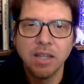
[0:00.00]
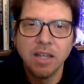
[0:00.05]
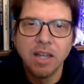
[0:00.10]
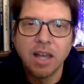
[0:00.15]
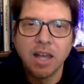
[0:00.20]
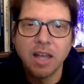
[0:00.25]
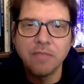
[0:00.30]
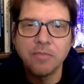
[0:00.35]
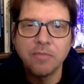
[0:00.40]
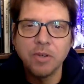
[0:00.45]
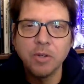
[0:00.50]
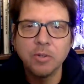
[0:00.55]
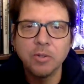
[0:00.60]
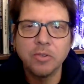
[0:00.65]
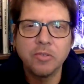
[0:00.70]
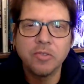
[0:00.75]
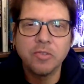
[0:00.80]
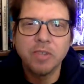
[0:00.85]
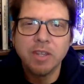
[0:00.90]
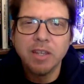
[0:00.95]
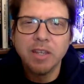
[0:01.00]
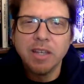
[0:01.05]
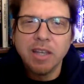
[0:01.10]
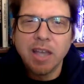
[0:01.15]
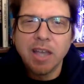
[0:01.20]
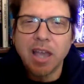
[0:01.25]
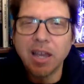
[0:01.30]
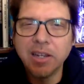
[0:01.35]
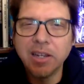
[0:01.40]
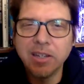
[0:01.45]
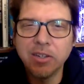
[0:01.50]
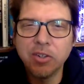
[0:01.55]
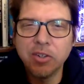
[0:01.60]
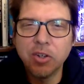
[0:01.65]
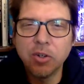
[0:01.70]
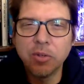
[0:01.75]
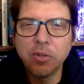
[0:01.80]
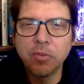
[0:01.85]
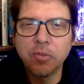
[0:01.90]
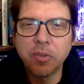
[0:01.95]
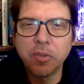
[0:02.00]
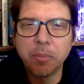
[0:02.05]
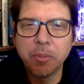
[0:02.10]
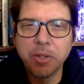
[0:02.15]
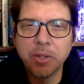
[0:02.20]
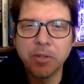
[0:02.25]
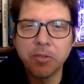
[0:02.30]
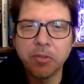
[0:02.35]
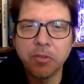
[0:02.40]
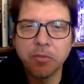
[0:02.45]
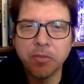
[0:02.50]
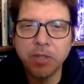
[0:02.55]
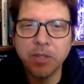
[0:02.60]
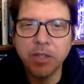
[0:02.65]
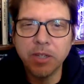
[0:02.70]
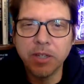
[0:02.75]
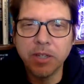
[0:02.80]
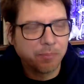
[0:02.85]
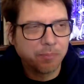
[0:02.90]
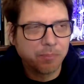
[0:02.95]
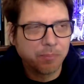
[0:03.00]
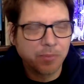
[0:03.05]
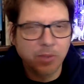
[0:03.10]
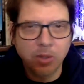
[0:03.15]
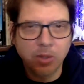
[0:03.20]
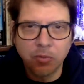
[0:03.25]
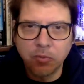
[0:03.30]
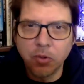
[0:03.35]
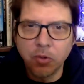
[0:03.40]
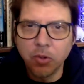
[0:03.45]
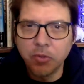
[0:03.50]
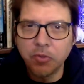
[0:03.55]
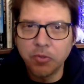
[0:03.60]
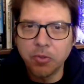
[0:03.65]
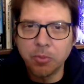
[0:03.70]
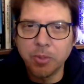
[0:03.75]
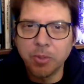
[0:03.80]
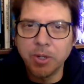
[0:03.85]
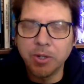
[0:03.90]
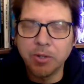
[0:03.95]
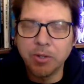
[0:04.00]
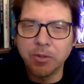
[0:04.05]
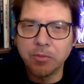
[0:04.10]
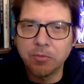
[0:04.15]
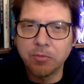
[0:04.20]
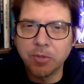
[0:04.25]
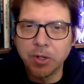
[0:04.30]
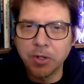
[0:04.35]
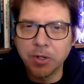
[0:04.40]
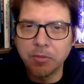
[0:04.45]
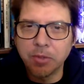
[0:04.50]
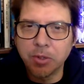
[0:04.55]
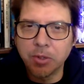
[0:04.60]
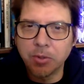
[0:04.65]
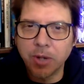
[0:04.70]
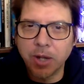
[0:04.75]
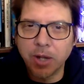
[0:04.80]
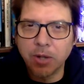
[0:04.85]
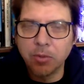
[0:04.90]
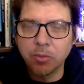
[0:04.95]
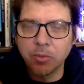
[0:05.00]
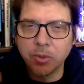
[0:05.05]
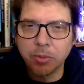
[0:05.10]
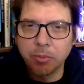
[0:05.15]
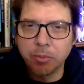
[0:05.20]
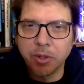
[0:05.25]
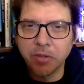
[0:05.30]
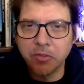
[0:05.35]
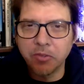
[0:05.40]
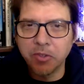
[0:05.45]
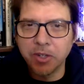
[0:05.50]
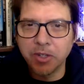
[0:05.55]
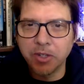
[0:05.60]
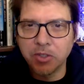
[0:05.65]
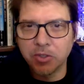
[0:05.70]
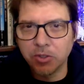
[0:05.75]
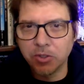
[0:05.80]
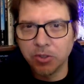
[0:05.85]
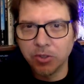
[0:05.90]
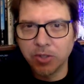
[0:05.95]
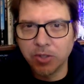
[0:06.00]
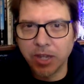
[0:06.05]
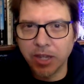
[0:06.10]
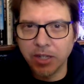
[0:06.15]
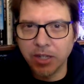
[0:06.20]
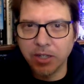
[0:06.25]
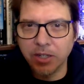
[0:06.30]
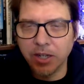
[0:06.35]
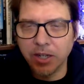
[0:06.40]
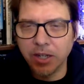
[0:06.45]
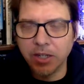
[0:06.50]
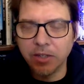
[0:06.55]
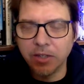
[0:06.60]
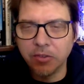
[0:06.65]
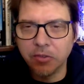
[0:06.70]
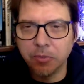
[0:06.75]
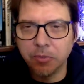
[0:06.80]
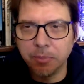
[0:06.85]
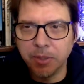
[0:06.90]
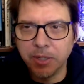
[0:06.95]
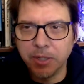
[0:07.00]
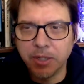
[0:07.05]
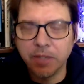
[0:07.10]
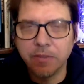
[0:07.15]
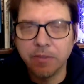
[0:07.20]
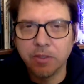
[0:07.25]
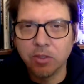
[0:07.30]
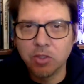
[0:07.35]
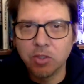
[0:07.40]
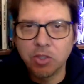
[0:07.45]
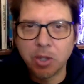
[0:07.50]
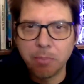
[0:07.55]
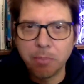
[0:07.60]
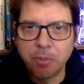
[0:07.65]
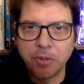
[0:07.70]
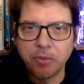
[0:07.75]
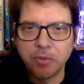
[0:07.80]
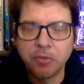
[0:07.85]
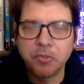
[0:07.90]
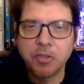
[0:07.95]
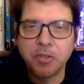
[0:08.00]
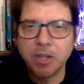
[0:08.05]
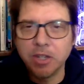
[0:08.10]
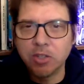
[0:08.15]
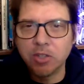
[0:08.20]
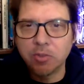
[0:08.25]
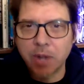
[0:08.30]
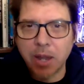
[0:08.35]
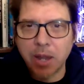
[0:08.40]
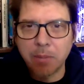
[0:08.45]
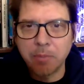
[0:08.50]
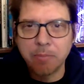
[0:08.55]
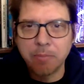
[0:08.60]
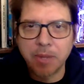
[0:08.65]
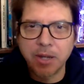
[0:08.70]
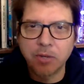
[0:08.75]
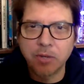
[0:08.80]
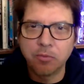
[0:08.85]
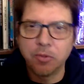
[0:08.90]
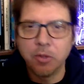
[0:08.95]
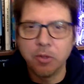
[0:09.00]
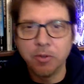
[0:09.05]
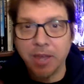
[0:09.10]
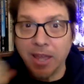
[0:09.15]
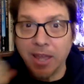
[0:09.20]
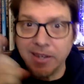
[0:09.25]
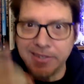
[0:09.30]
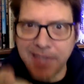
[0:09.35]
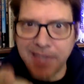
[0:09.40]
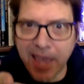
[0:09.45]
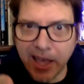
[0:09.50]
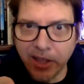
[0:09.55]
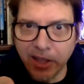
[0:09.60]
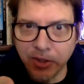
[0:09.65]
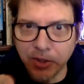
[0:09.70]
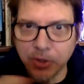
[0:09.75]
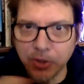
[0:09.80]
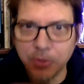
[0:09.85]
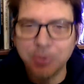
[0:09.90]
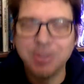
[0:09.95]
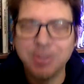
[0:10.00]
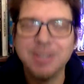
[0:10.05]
Hi, folks. How do you know if somebody's a vegan? They'll force their way to the front of a crowd where a presidential candidate is speaking. They'll jump on the stage, grab a microphone, and tell you.